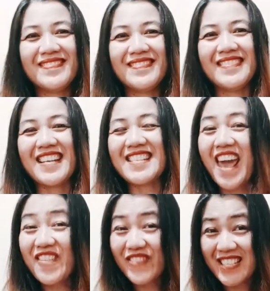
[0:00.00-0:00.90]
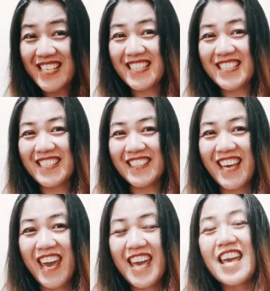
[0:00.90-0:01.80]
That's emphasis,
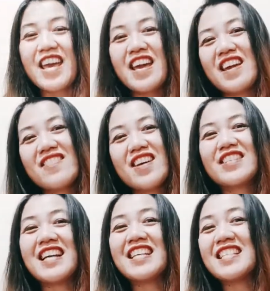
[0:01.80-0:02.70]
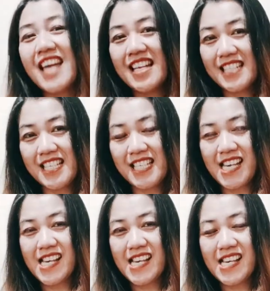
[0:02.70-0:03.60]
okay? There's an
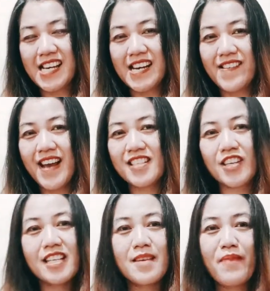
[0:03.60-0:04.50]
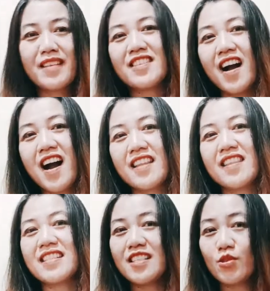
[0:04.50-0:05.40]
intensity, all right? So it depends on the
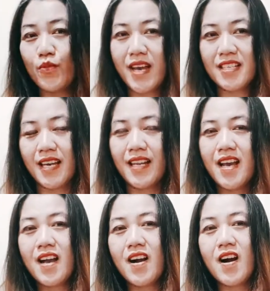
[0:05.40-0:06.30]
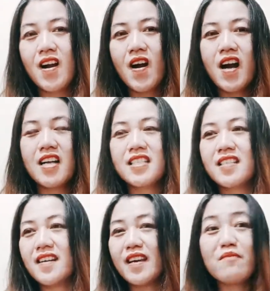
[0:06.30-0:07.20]
situation or on
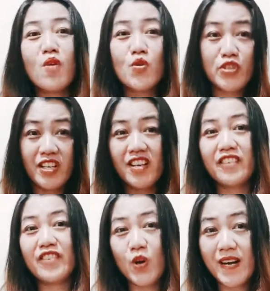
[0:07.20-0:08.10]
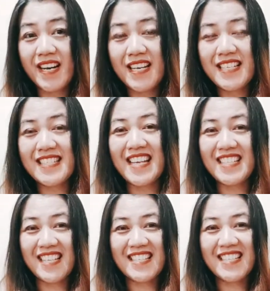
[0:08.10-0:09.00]
the emotion of your
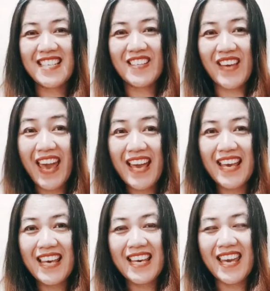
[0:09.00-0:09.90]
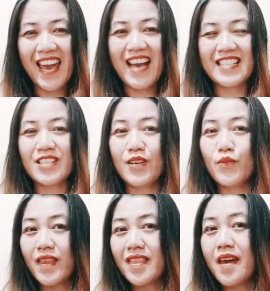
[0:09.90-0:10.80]
sentence, okay? Yeah, so
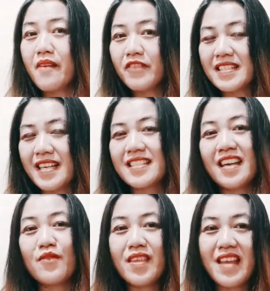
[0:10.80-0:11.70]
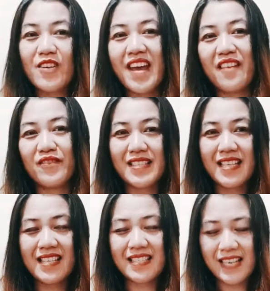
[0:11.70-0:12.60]
with emphasis and without
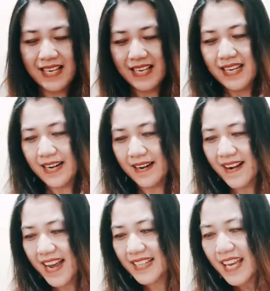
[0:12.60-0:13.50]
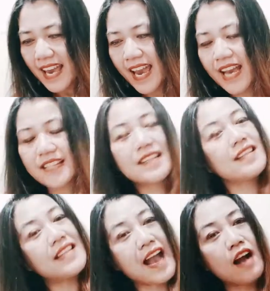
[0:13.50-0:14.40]
emphasis, all right? And
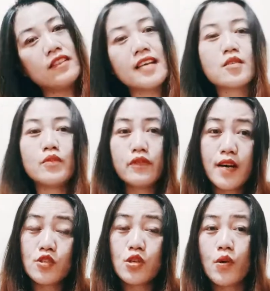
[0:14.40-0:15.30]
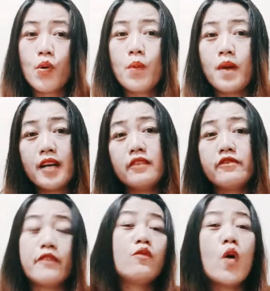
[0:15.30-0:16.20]
now let's move on to modal
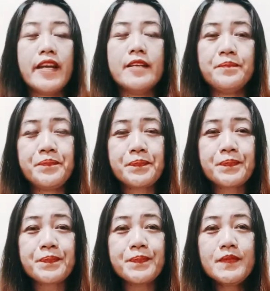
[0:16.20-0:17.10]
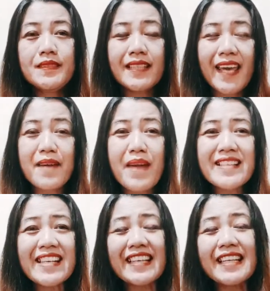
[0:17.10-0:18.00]
verb would. Okay,
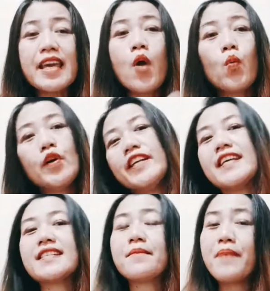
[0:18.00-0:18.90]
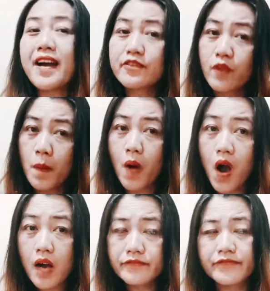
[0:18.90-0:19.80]
basically, would is the past form
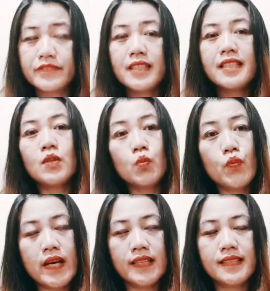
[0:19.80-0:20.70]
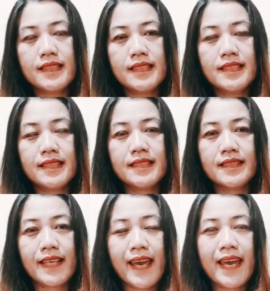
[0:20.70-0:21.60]
of will,
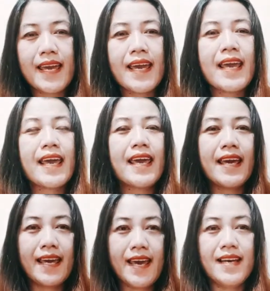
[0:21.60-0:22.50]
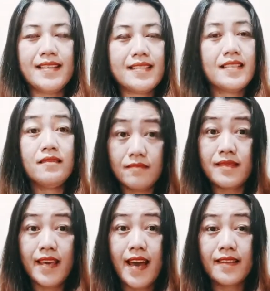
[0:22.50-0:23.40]
okay? Yes,
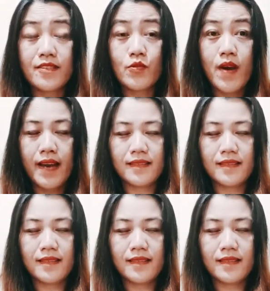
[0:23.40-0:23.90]
yeah, that's right.